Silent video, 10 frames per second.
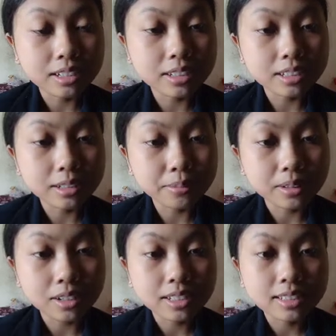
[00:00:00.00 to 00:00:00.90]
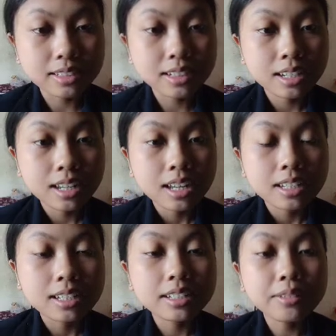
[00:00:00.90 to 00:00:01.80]
relative clause.
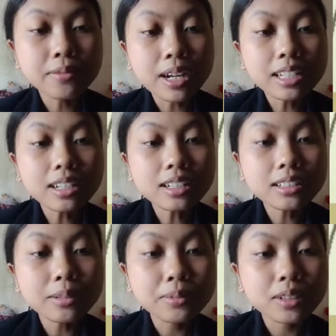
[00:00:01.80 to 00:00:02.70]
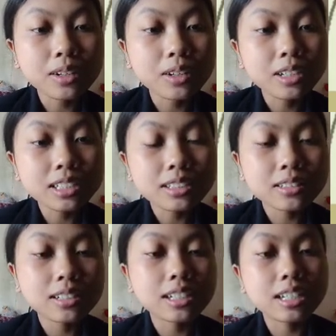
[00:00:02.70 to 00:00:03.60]
The defining relative
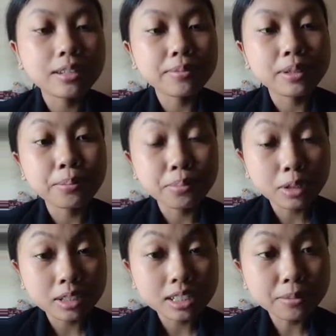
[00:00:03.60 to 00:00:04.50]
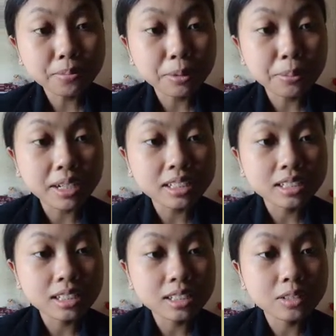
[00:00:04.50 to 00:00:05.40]
clause give important
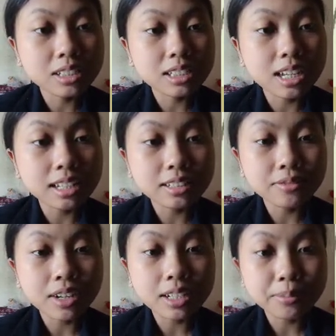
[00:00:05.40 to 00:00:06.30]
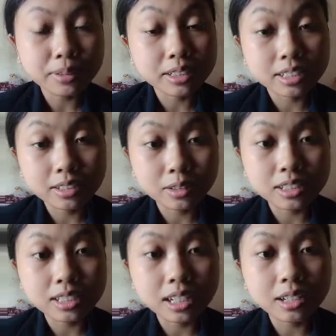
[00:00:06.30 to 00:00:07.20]
information to identify the person or
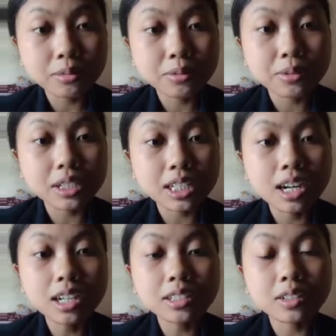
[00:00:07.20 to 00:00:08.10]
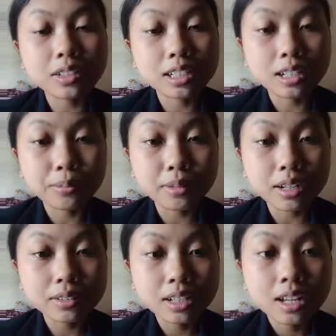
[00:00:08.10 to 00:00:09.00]
thing we are talking
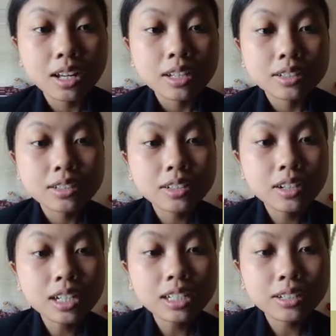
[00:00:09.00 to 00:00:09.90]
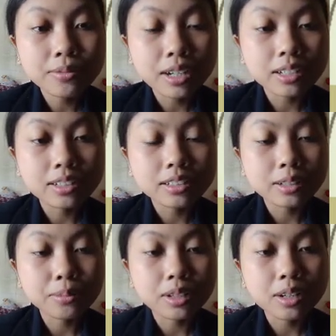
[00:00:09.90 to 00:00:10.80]
about. So in defining
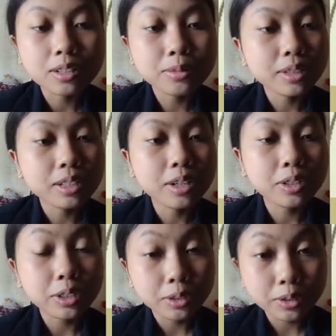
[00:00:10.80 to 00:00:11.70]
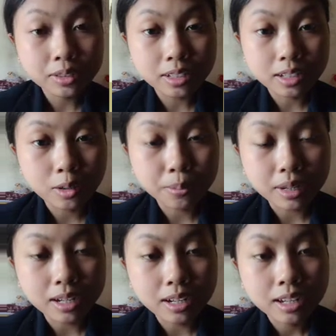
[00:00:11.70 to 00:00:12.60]
relative clause, we don't use a comma.